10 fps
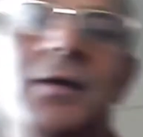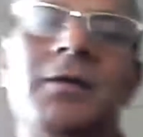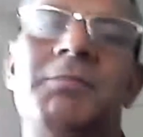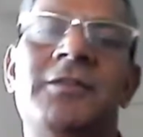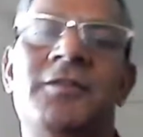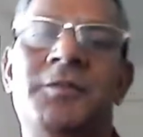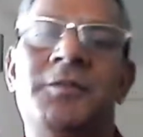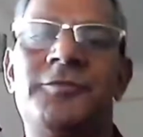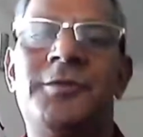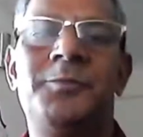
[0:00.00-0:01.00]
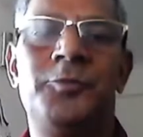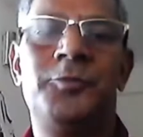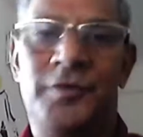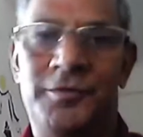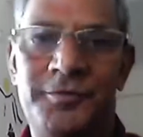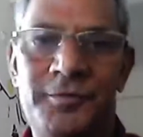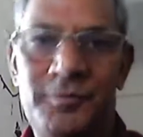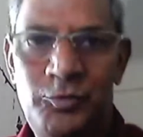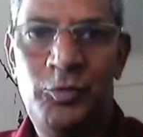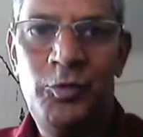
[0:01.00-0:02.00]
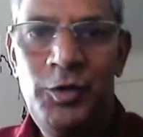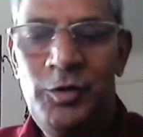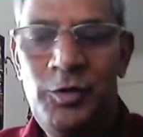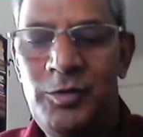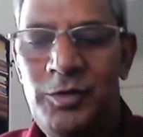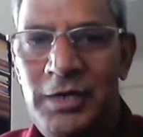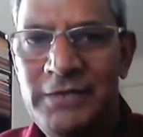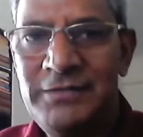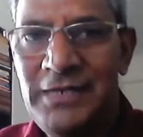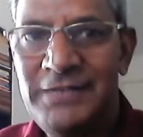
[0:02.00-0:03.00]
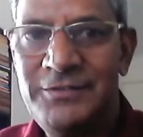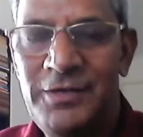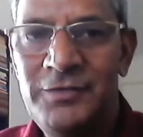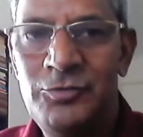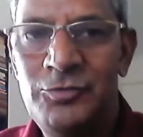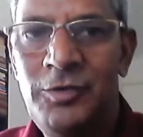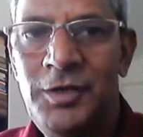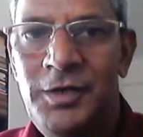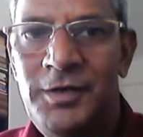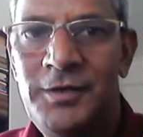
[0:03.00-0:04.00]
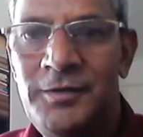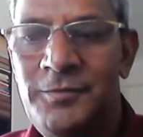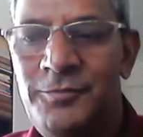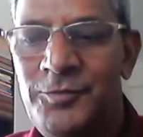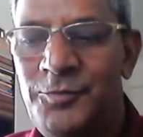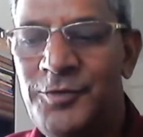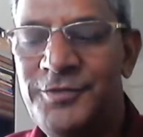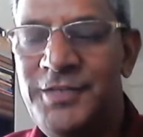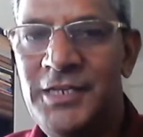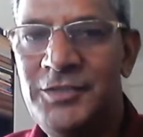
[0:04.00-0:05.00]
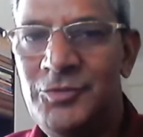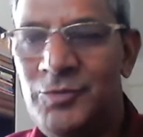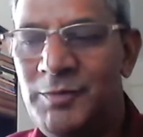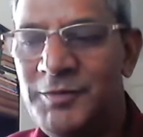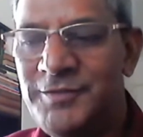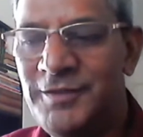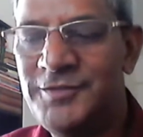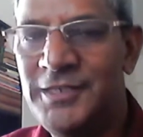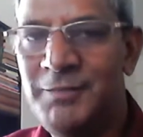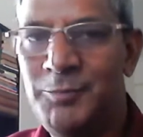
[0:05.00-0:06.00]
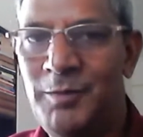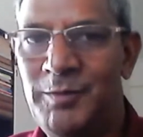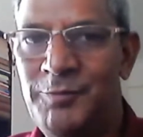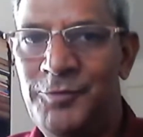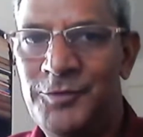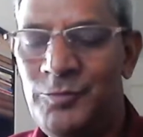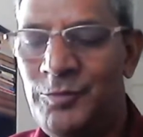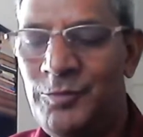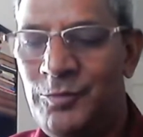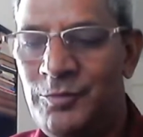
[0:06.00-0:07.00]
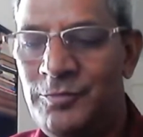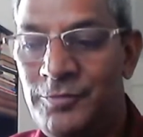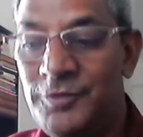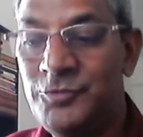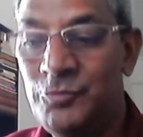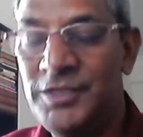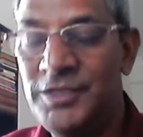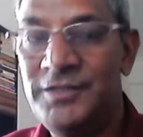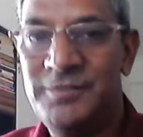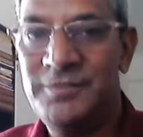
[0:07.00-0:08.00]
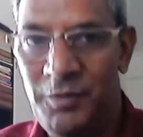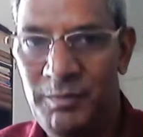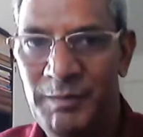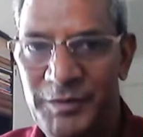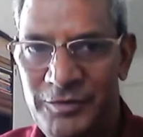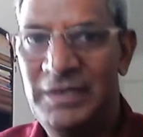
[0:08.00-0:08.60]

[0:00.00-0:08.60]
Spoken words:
make the other person put off. So let's try to, so first thing is we must understand the problem first. First, whether that's a problem at all.